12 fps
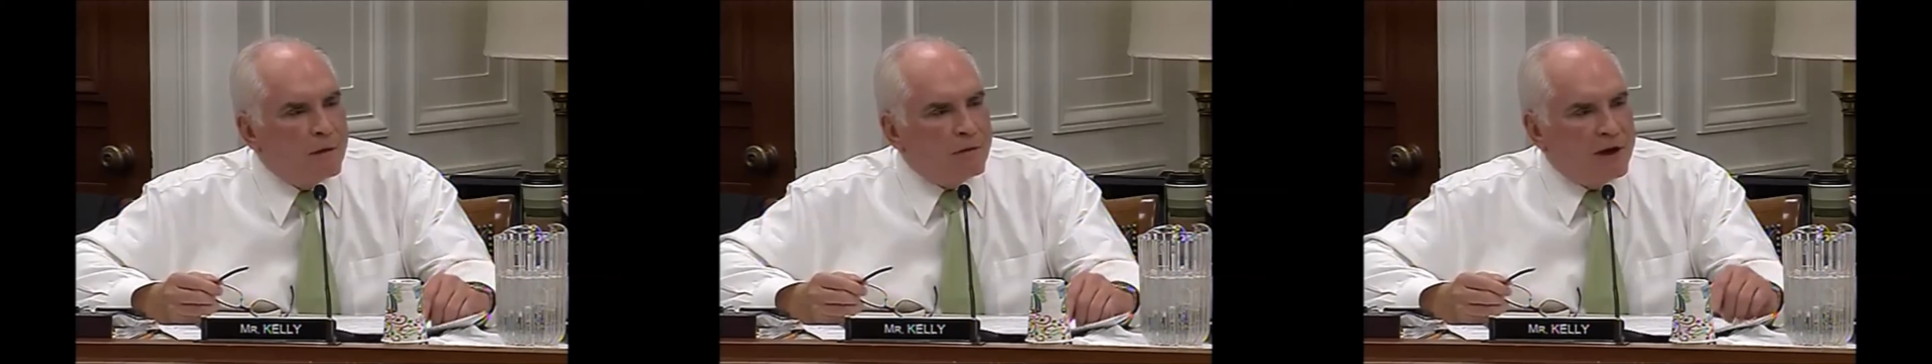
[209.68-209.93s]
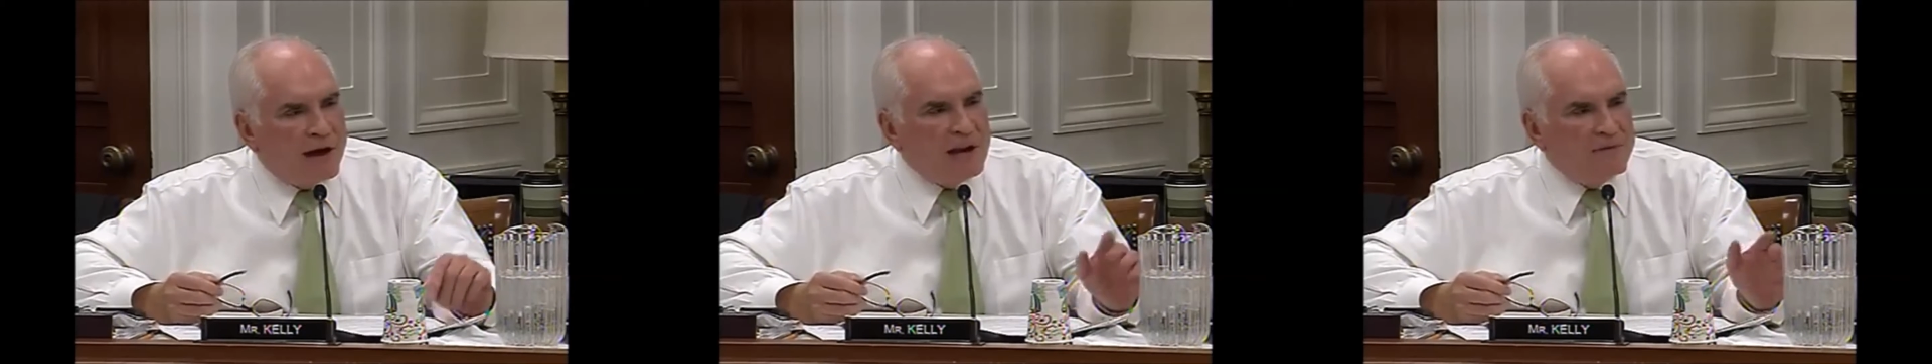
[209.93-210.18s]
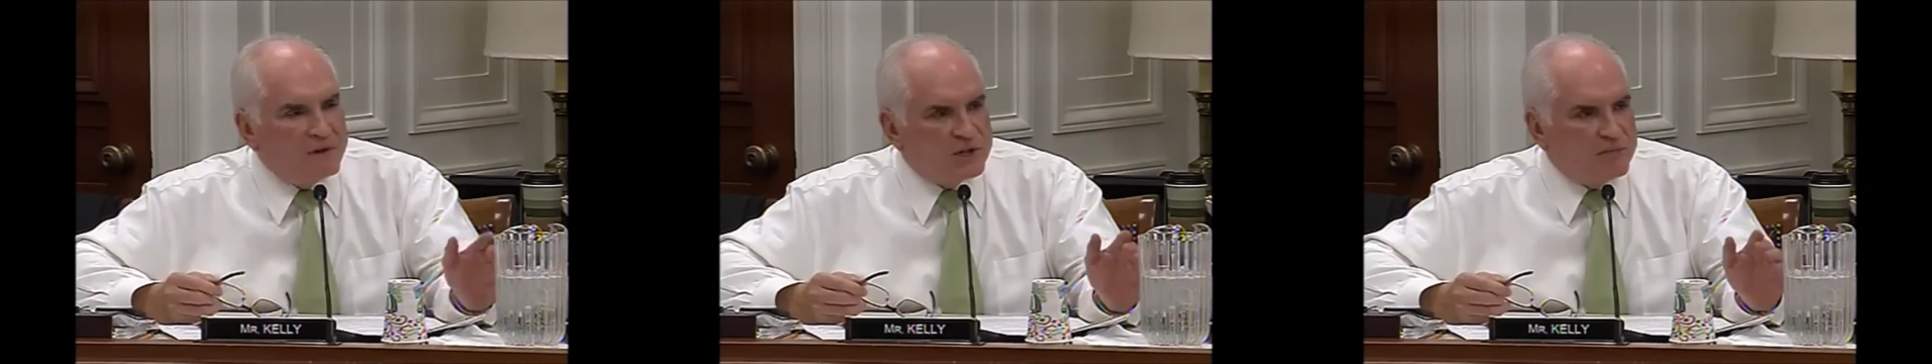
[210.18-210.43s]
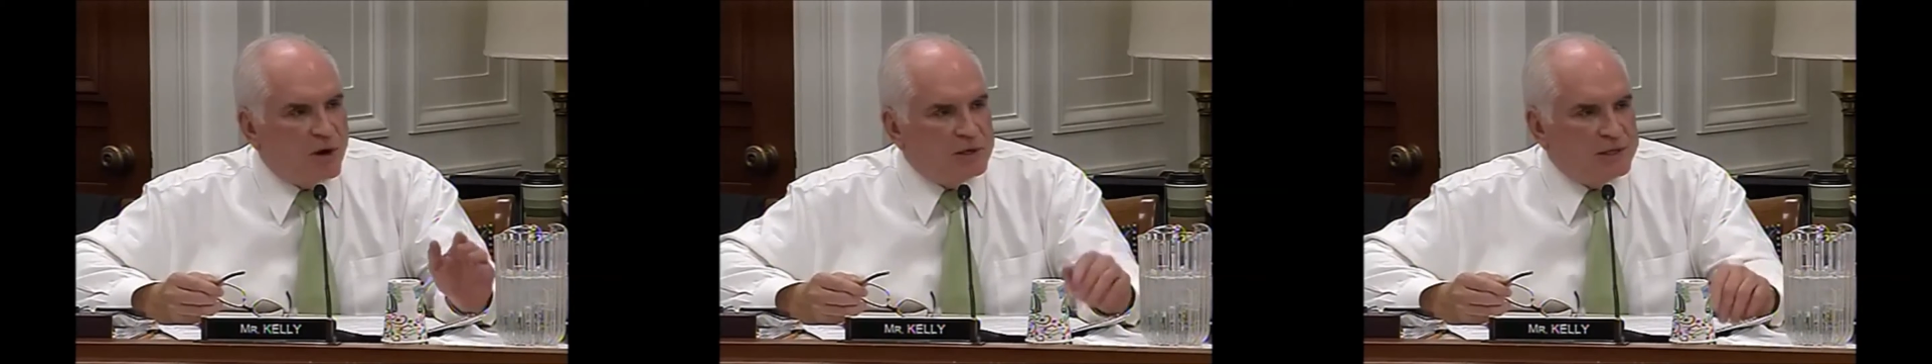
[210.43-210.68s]
Okay, I live in a
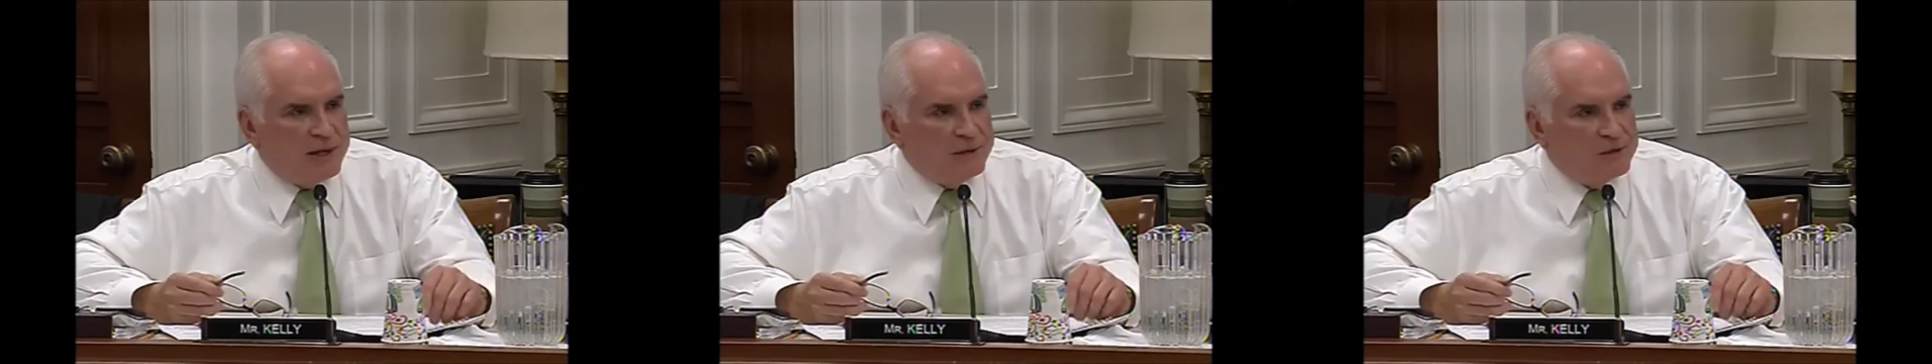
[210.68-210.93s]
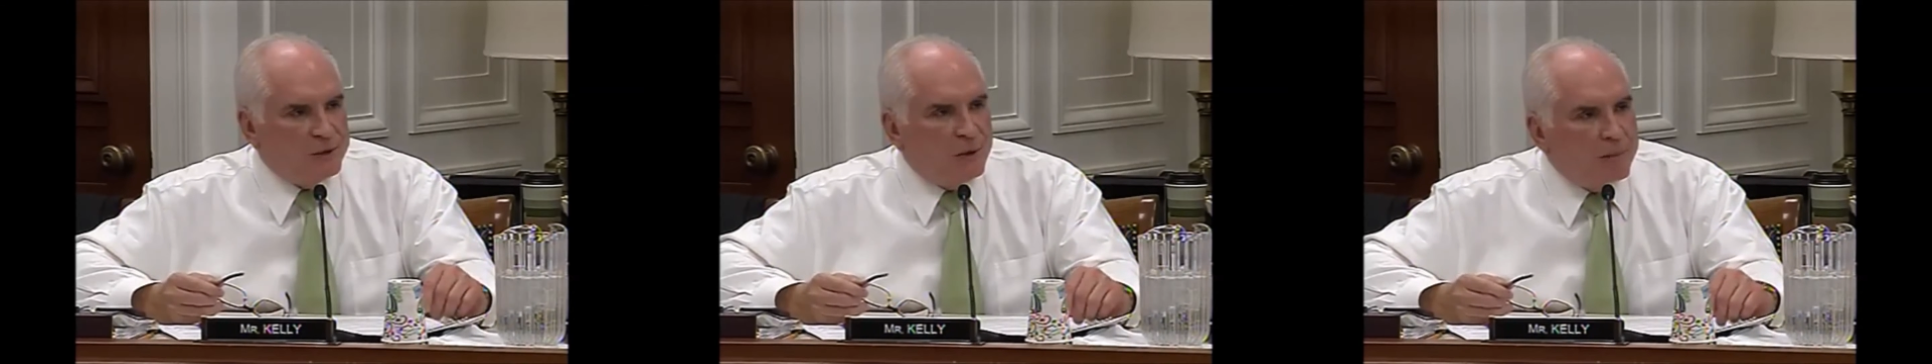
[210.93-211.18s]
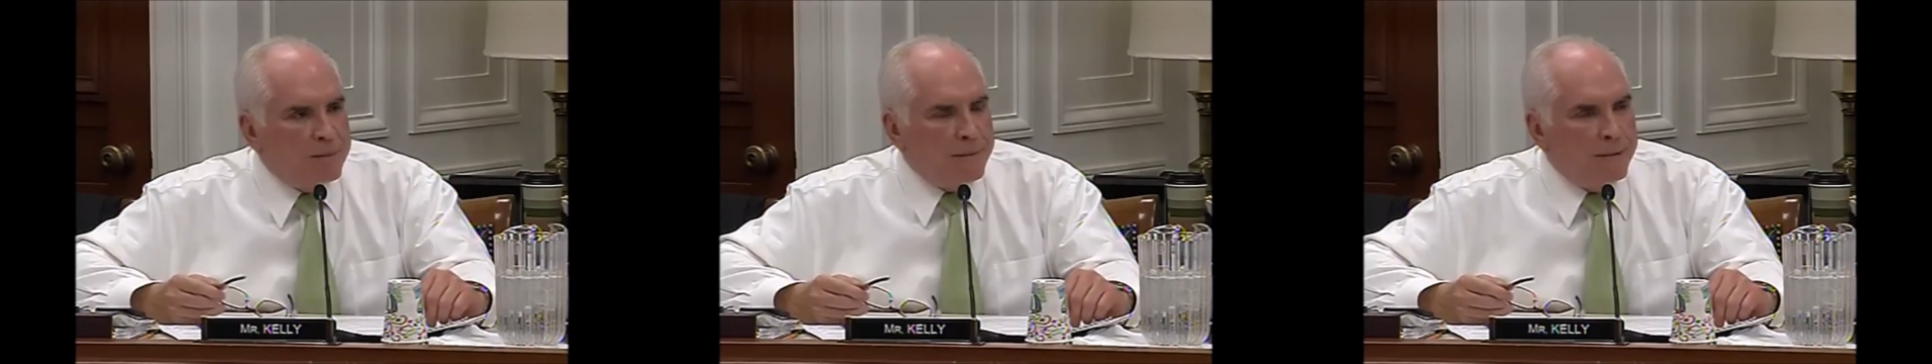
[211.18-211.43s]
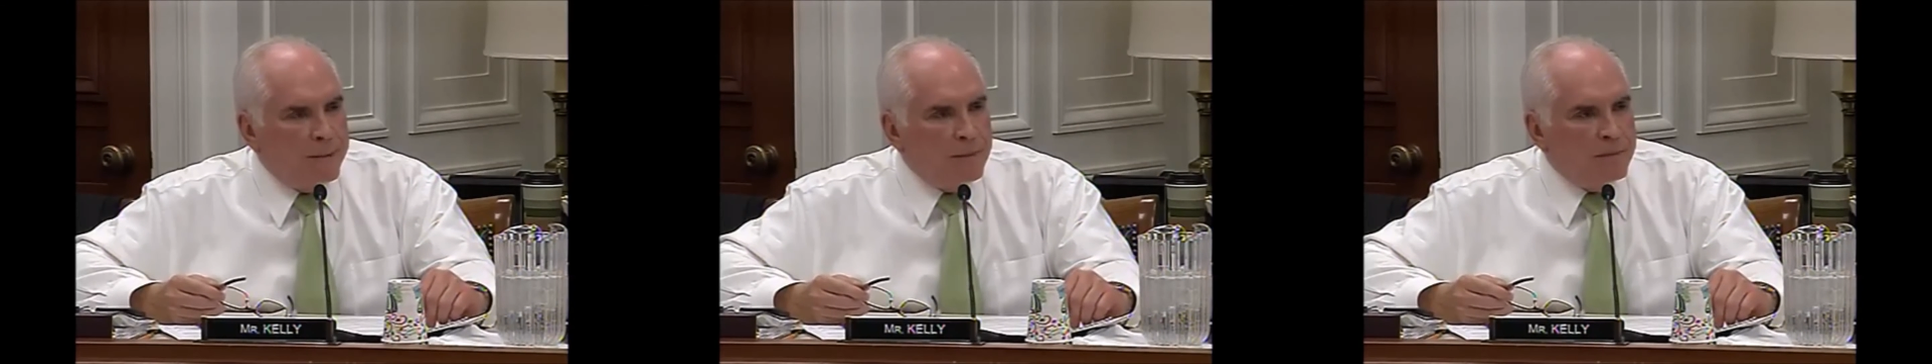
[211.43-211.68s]
small town too.
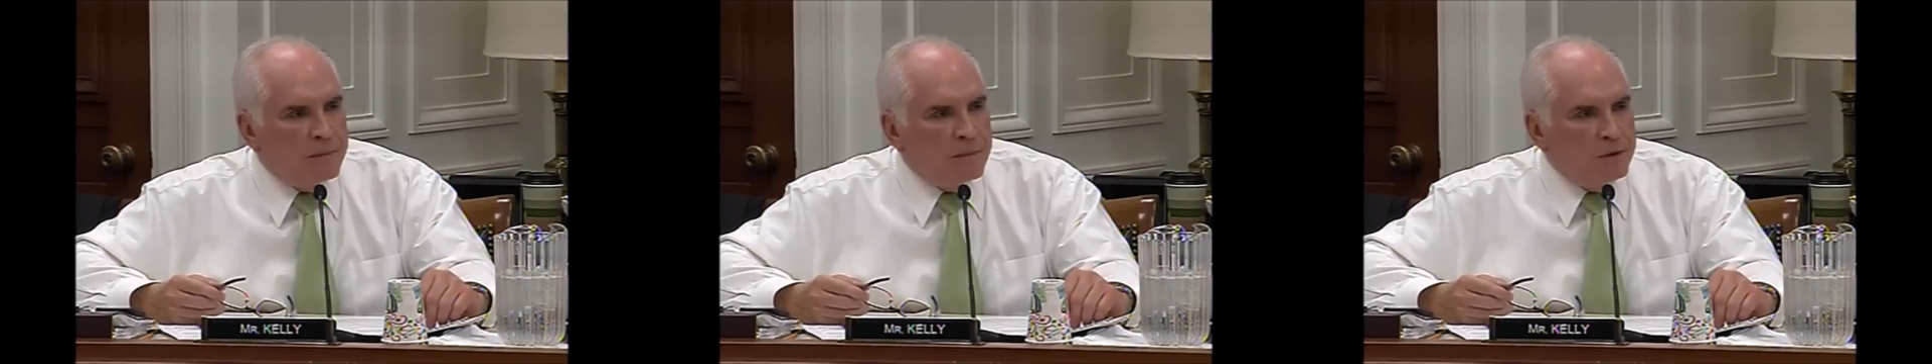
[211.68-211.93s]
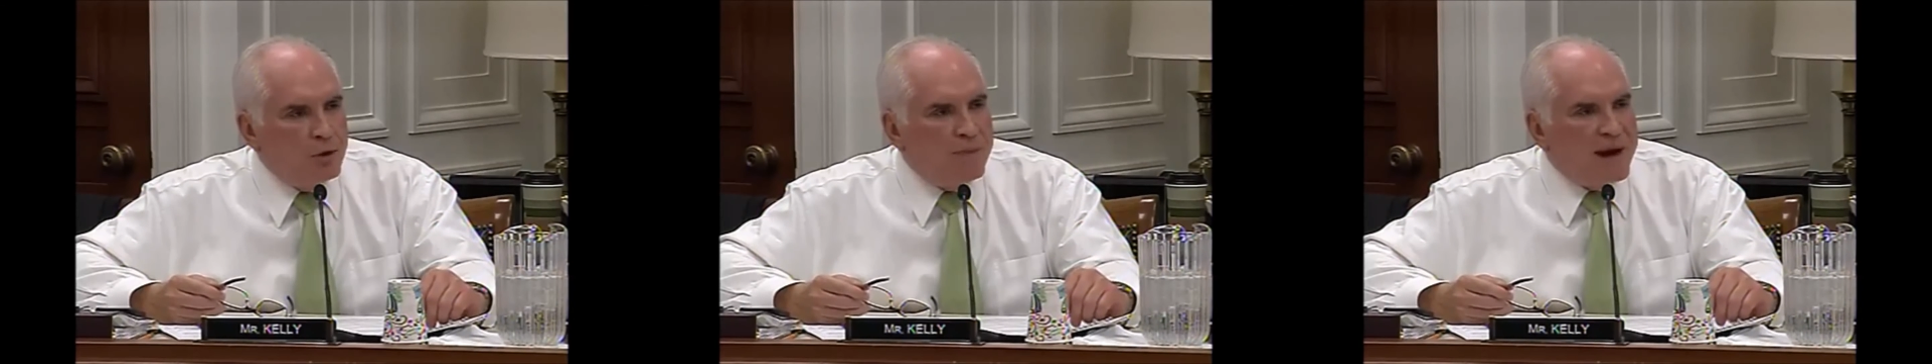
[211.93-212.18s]
You